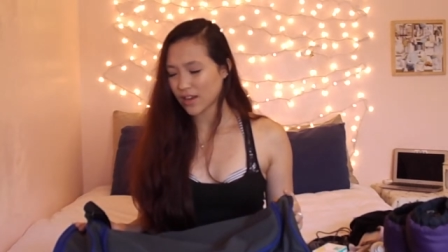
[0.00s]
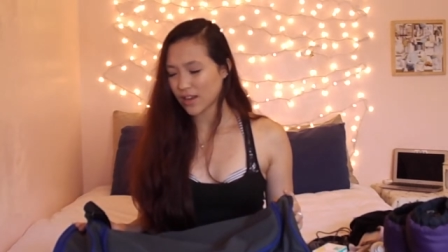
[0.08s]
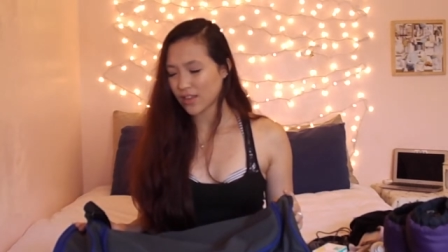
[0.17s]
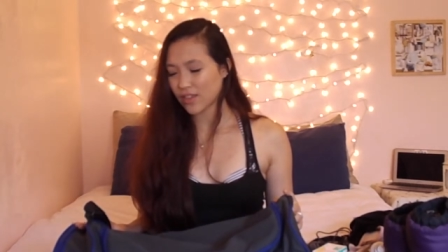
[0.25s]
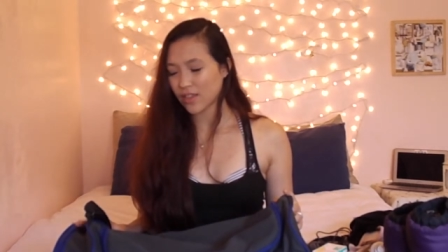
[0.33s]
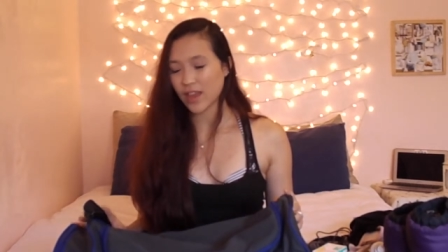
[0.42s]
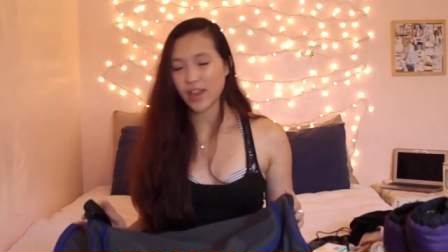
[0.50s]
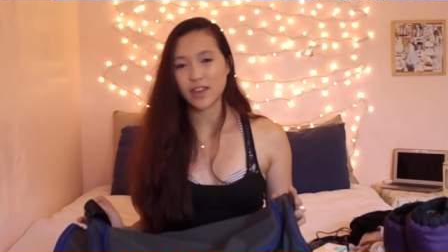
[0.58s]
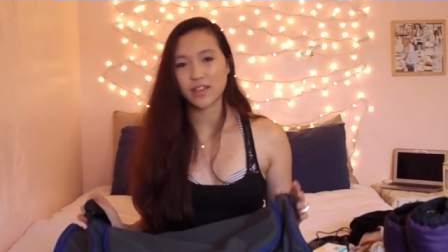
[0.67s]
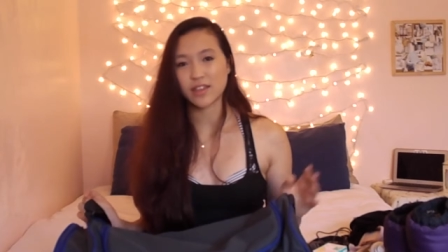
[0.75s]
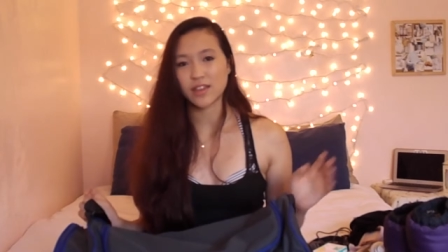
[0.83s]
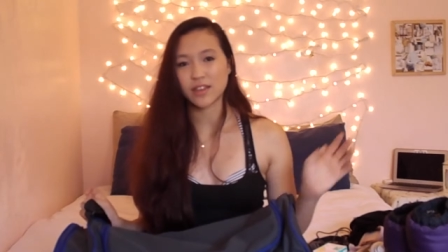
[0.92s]
in
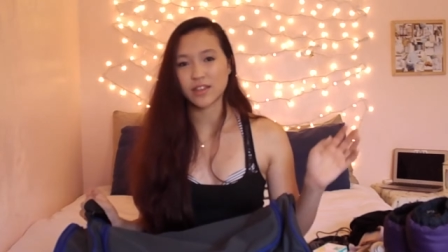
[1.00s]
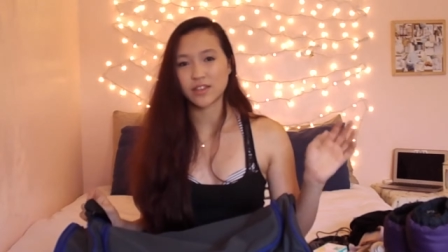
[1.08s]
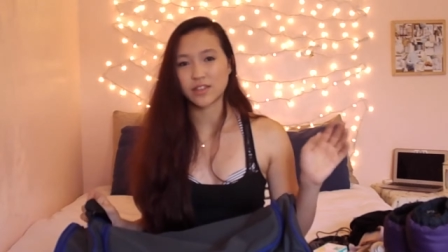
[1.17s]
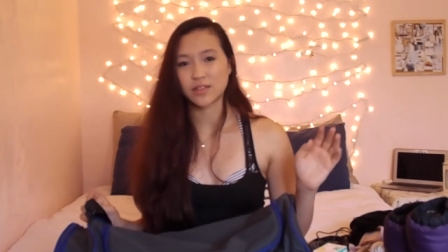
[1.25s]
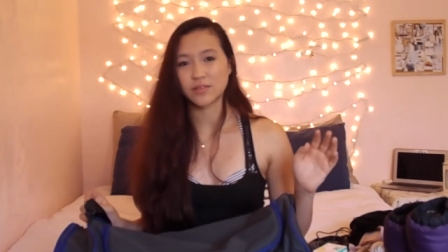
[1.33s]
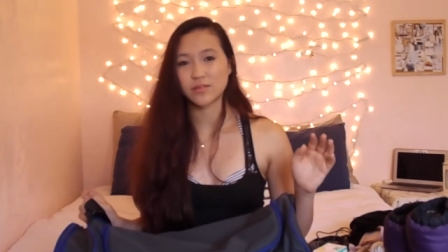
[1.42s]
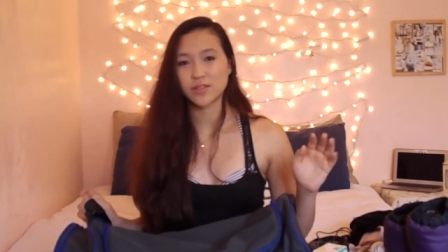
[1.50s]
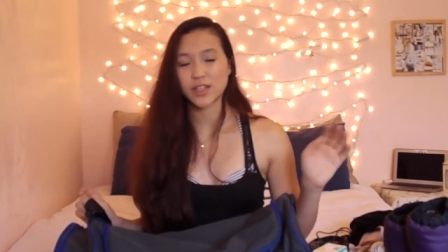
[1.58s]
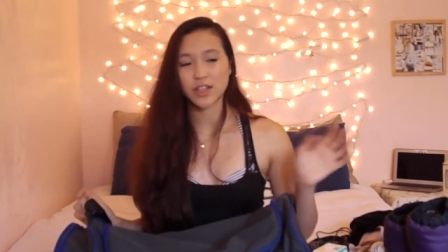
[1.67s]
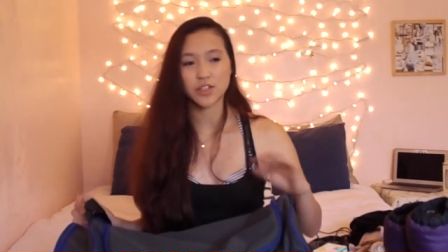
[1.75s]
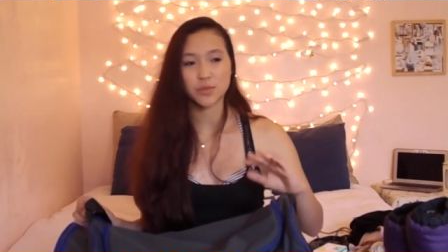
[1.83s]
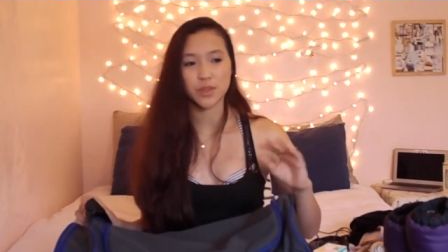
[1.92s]
like the
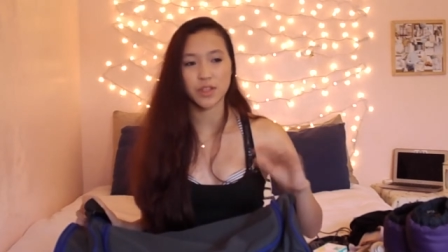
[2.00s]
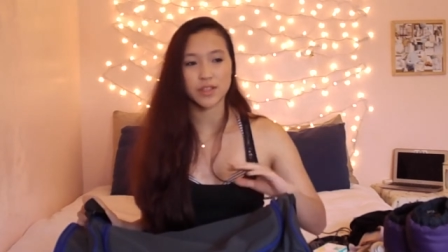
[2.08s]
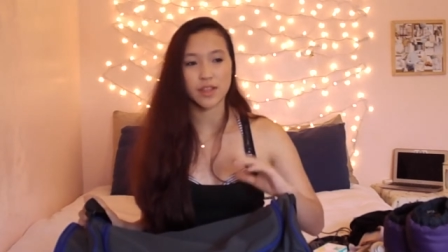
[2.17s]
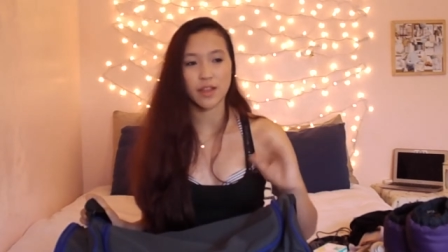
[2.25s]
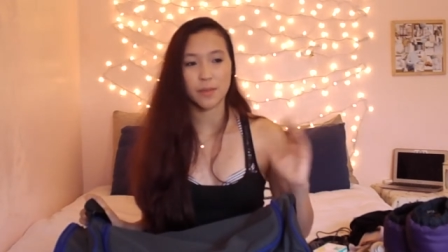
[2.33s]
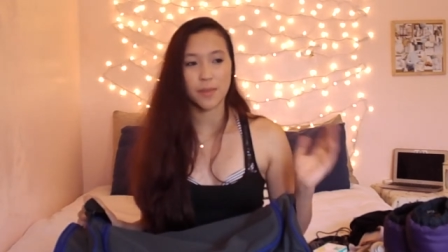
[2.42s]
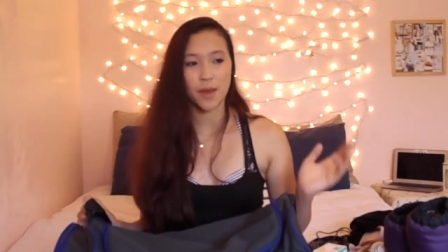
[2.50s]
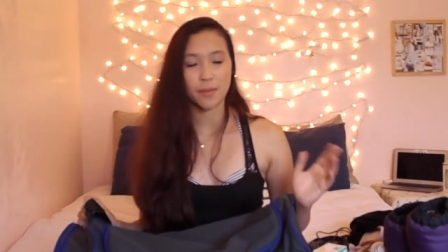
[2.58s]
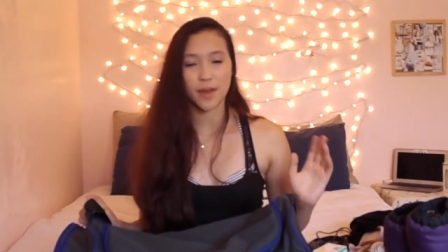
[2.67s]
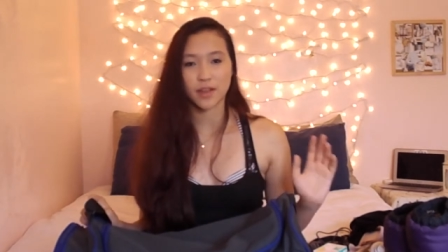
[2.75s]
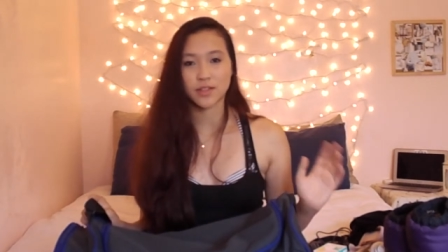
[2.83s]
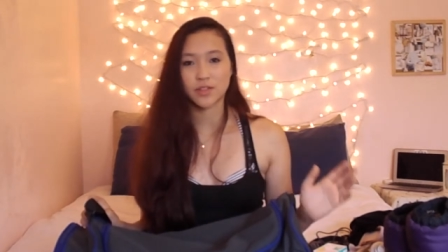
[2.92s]
section where they sell like
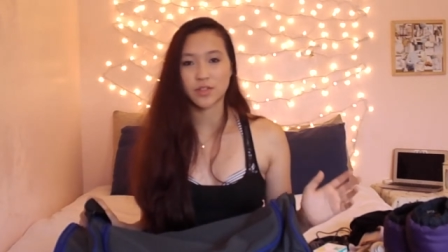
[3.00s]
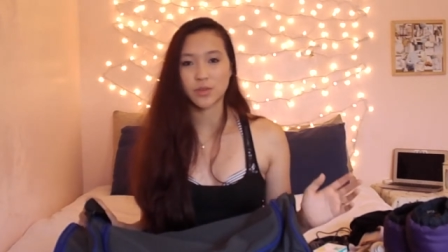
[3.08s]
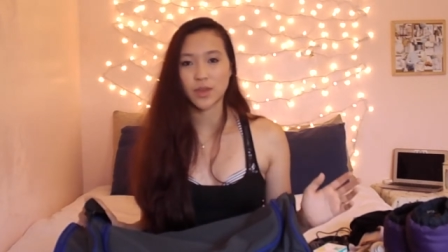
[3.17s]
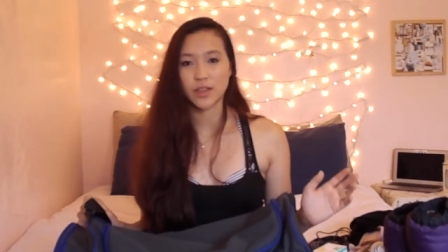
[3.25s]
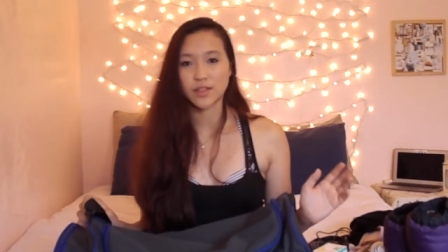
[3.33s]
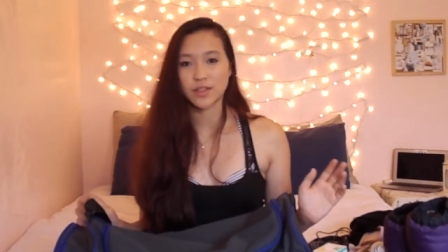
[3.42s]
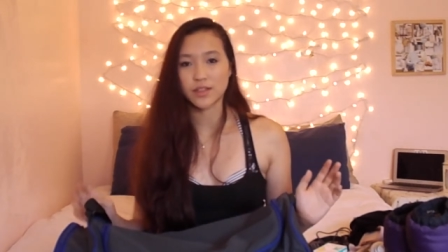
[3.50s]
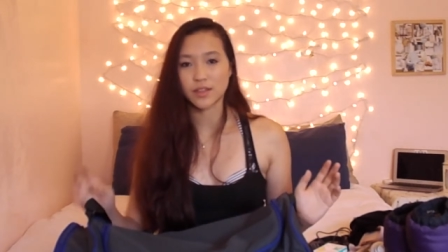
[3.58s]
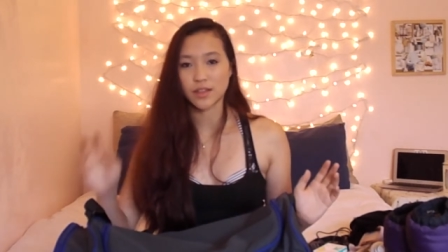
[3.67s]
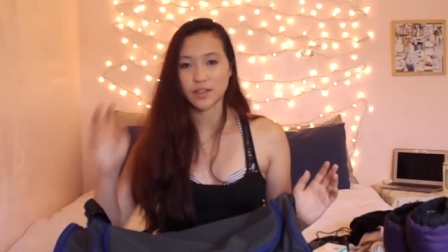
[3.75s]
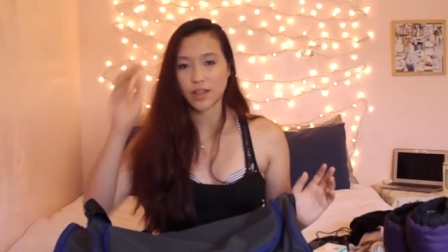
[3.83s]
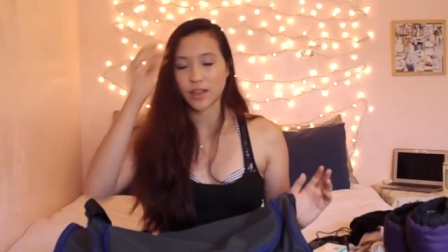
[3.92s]
backpacks and suitcases and
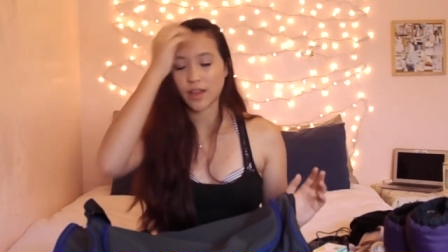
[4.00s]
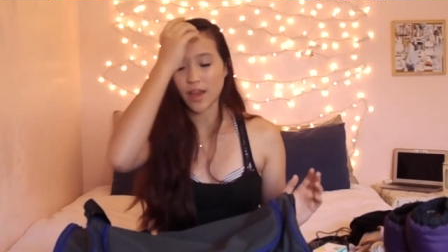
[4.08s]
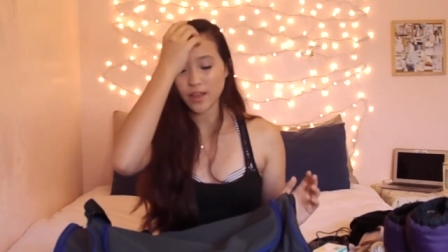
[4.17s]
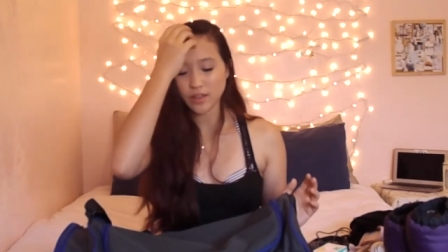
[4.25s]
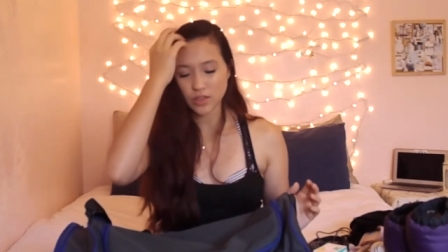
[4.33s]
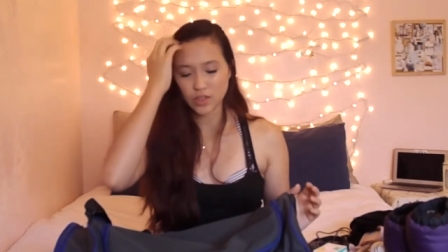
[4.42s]
things like that.